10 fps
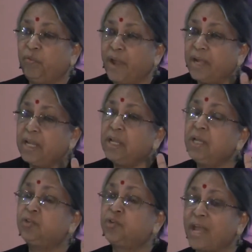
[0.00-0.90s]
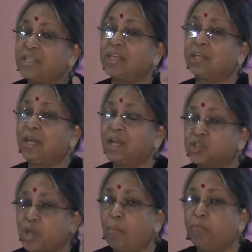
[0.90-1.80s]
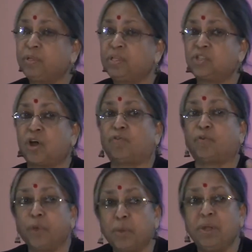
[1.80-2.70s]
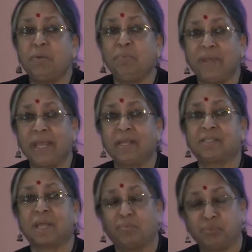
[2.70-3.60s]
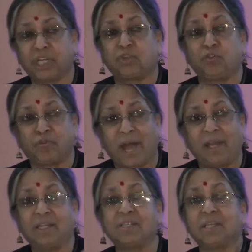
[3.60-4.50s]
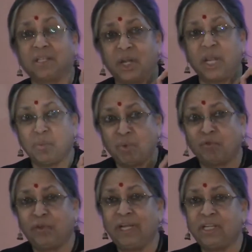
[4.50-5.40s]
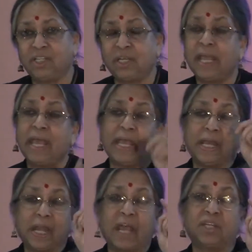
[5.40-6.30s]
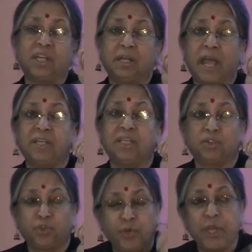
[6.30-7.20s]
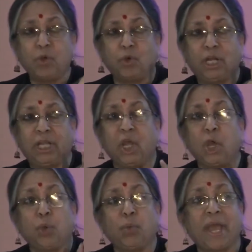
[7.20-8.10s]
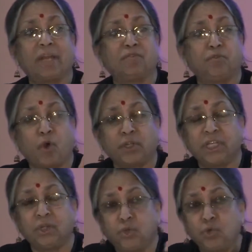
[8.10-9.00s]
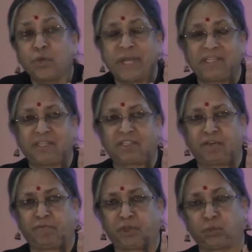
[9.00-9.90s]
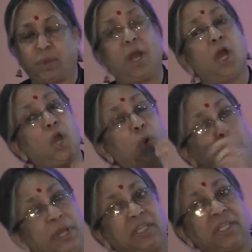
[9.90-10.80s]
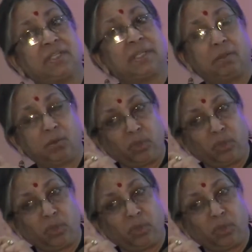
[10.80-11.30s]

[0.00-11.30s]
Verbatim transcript: very tragic examples of women being subject to violence in the name of religion. In 1993 only, we had 42 cases of fatwa, which is,